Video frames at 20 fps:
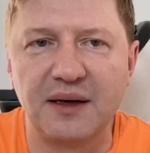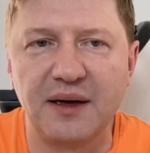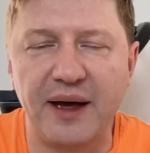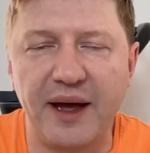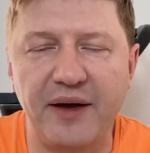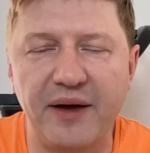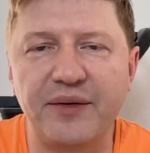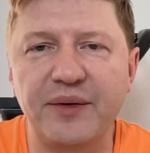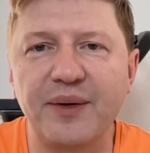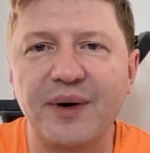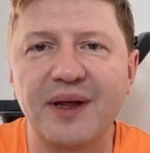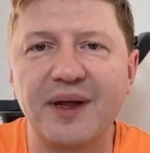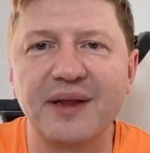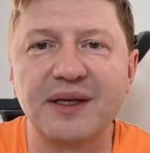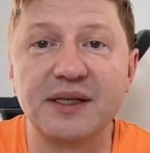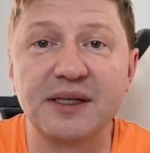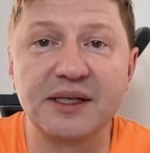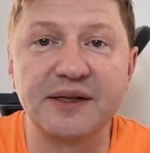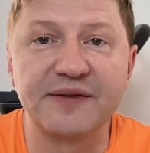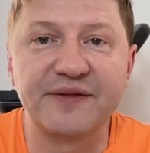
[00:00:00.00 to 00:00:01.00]
Hey everyone,
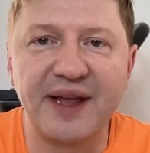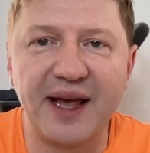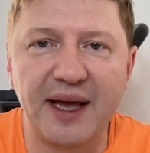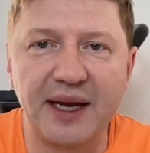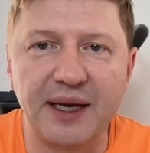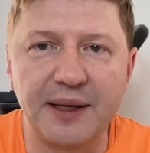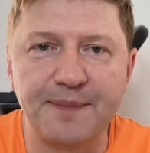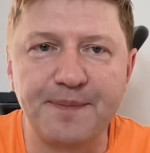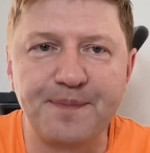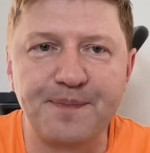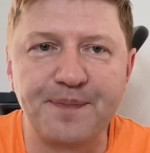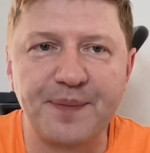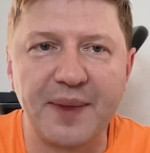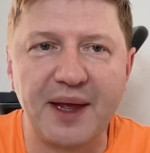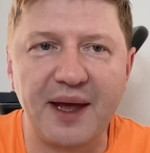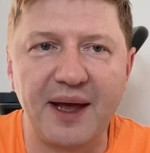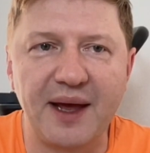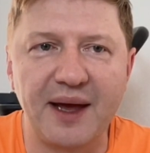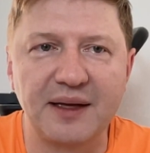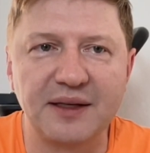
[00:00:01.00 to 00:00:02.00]
this is Evgeny
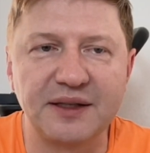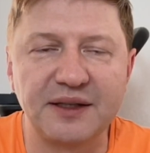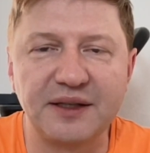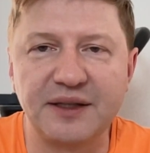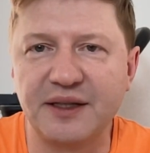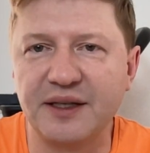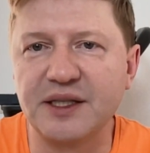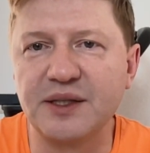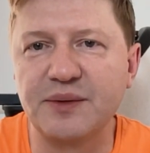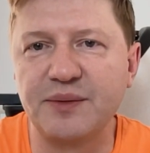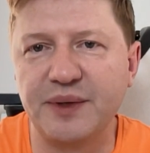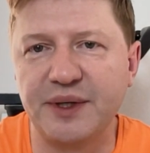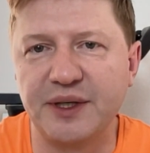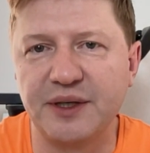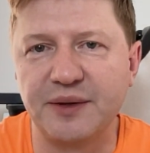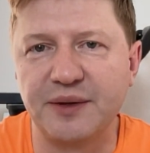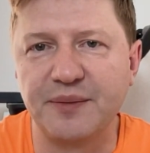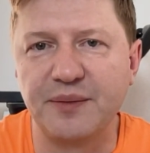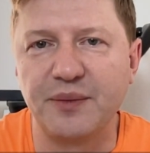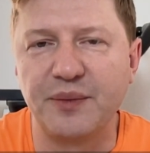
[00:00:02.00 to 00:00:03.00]
and in this
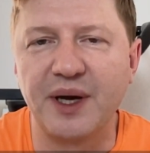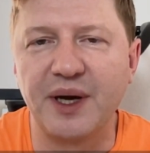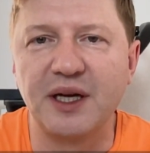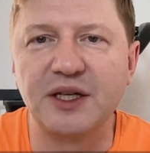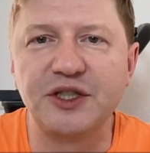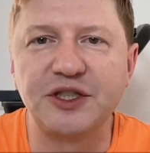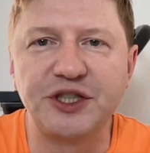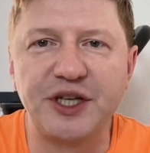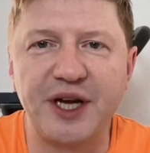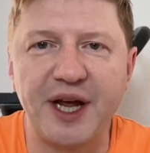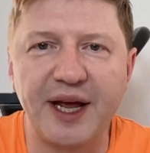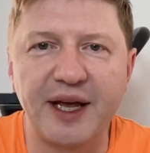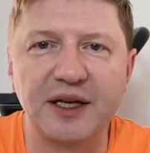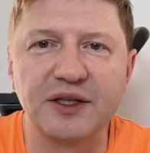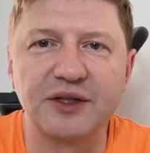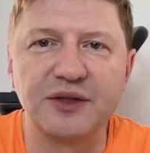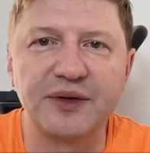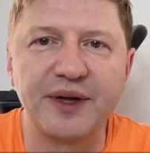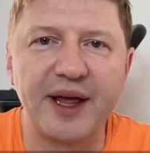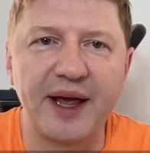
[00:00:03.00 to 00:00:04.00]
video we are
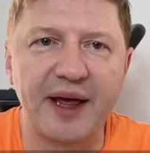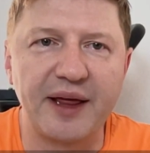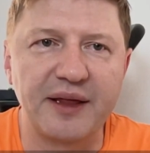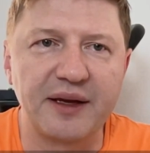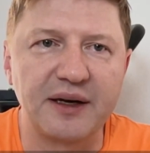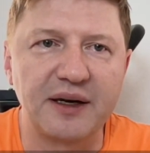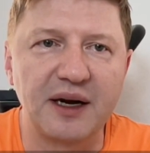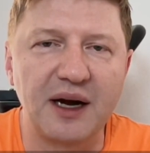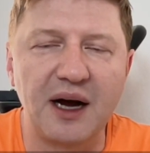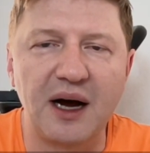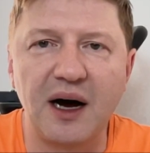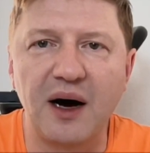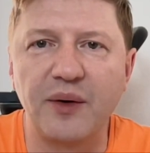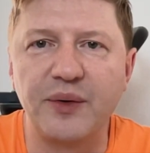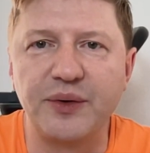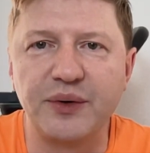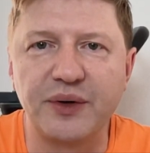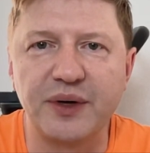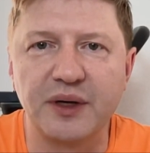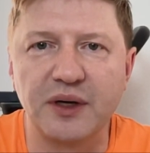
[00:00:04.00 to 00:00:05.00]
checking together how
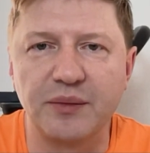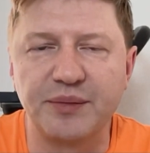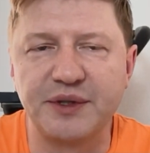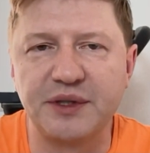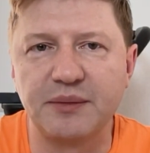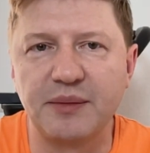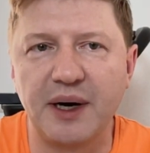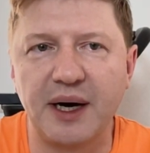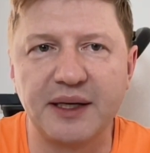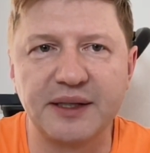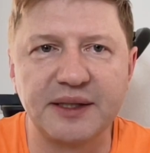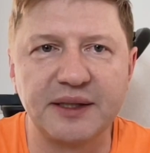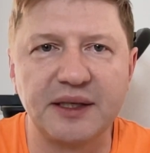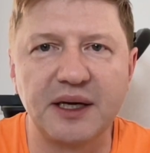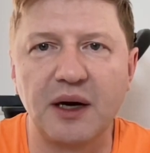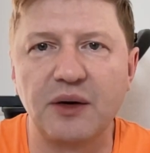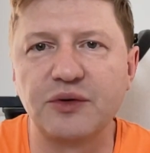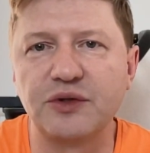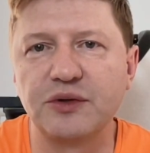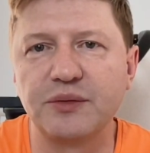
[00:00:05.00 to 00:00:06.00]
you can optimize and
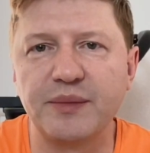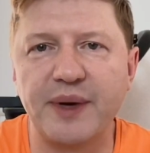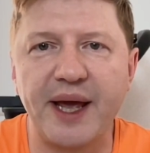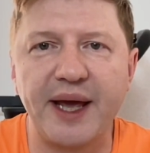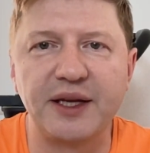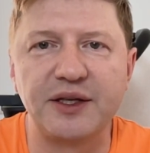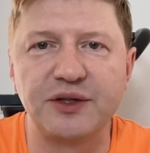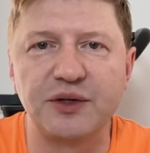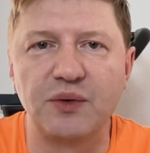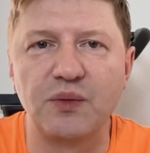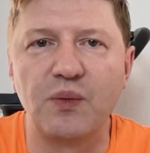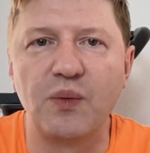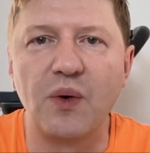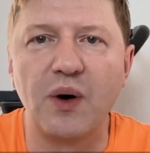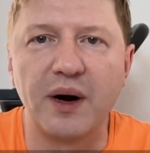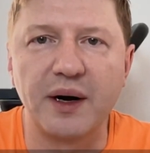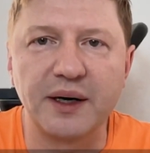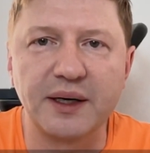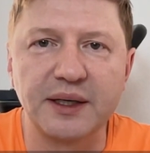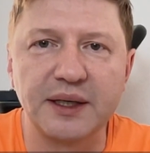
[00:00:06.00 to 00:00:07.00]
automate your
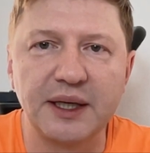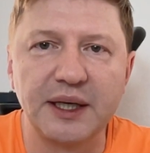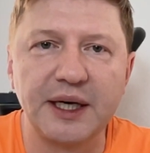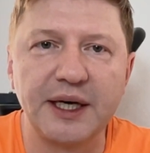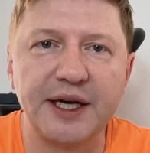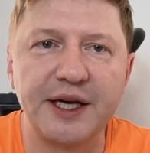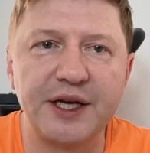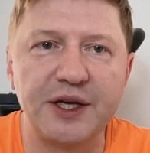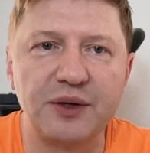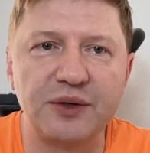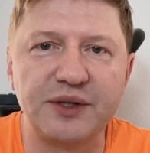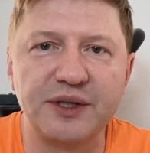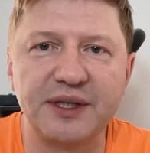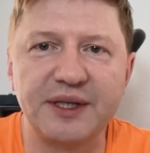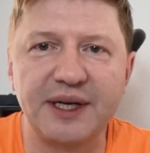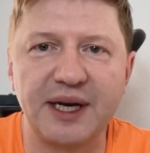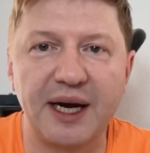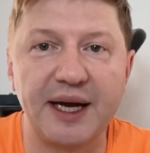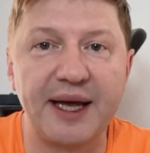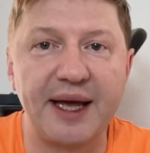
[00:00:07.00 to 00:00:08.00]
work
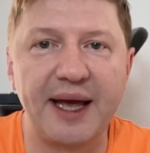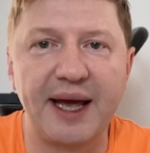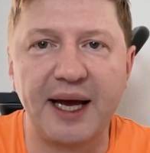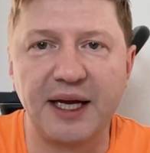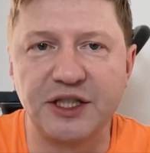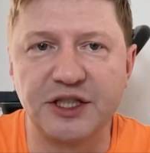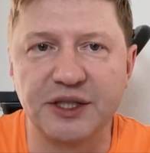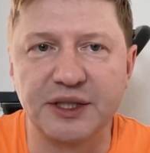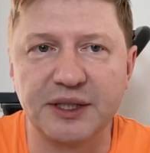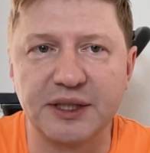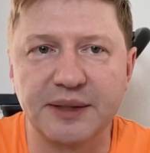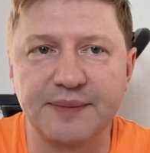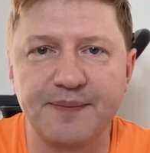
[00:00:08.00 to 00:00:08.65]
using AI agents.